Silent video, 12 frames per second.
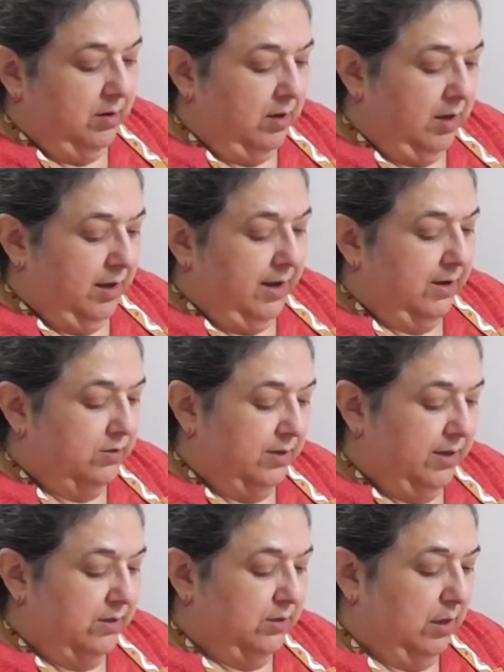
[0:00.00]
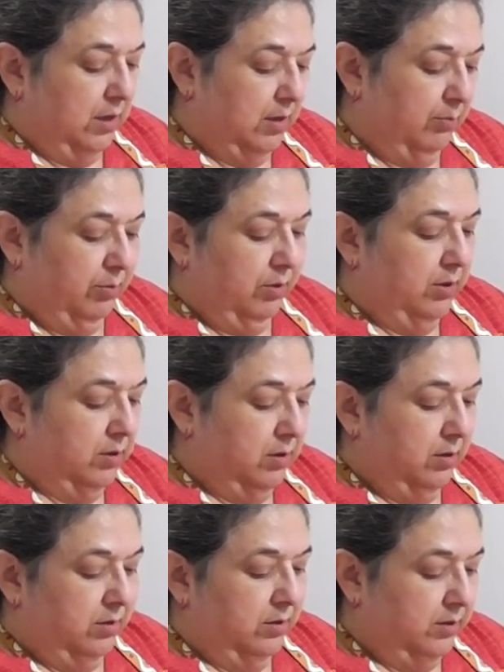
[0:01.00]
And actually that's a pretty
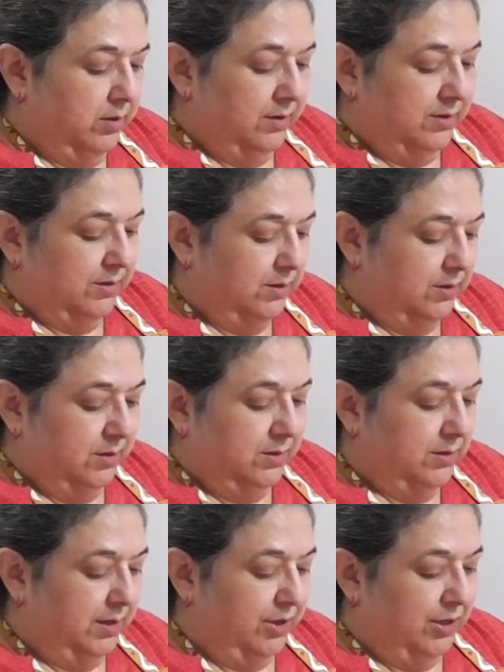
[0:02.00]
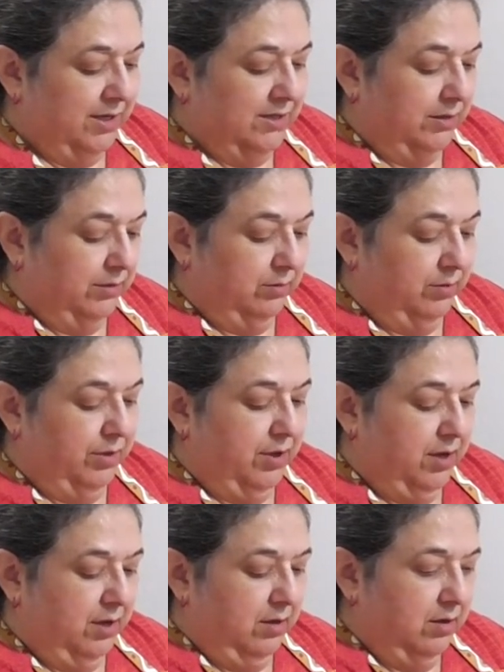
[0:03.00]
darn good consistency. I think it's a little
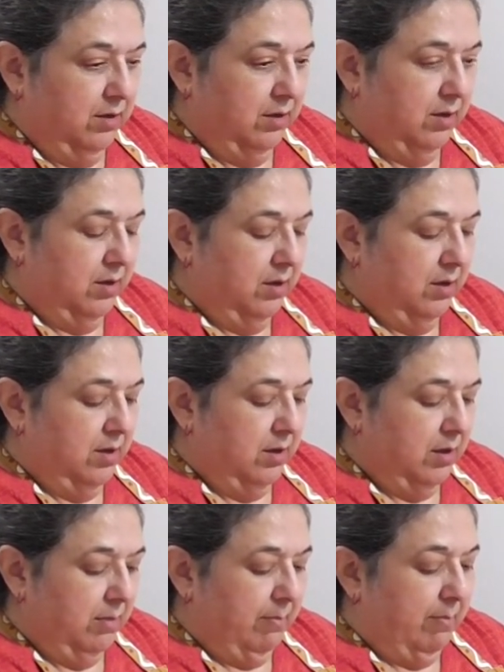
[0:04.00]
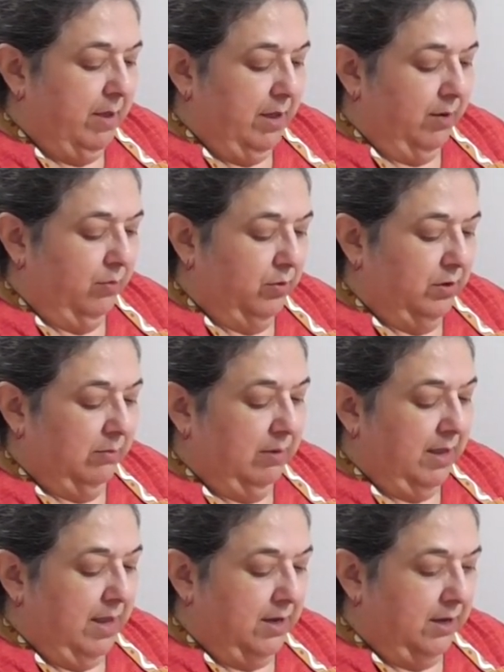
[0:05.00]
thick, but we're going to
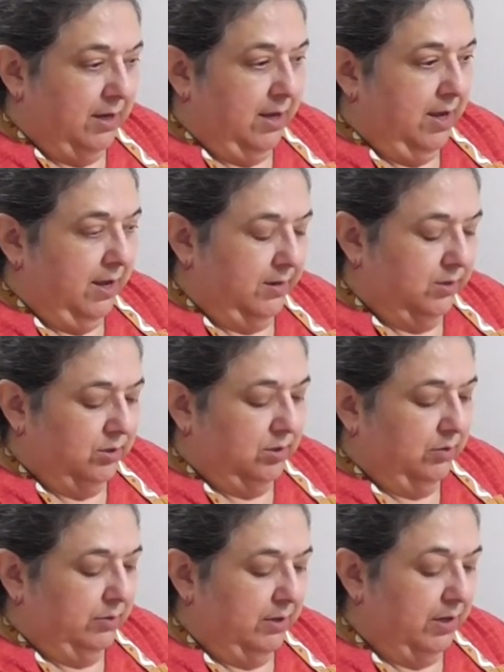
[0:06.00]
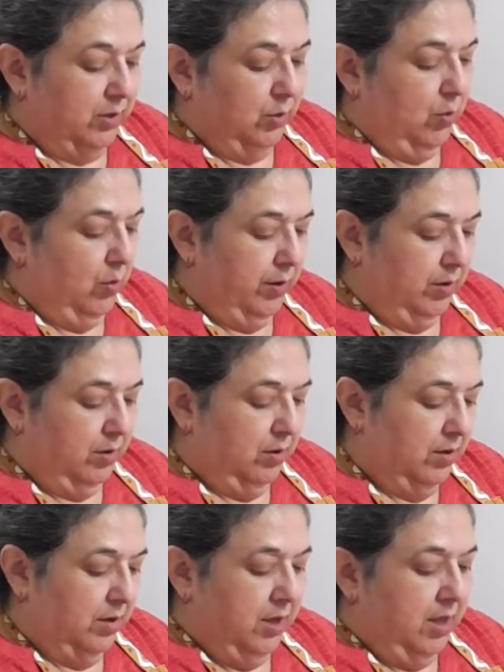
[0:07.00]
be adding eggs to it and oil,
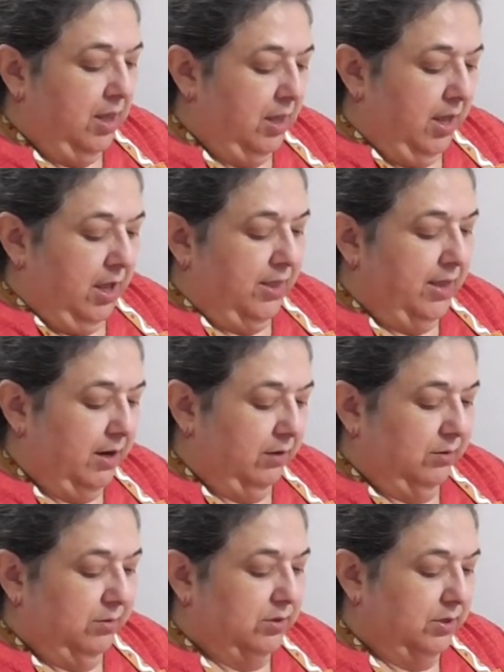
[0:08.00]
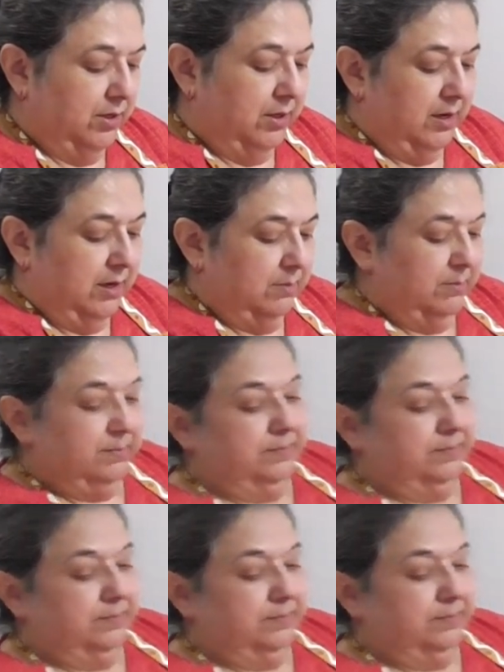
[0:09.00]
and that'll loosen it up.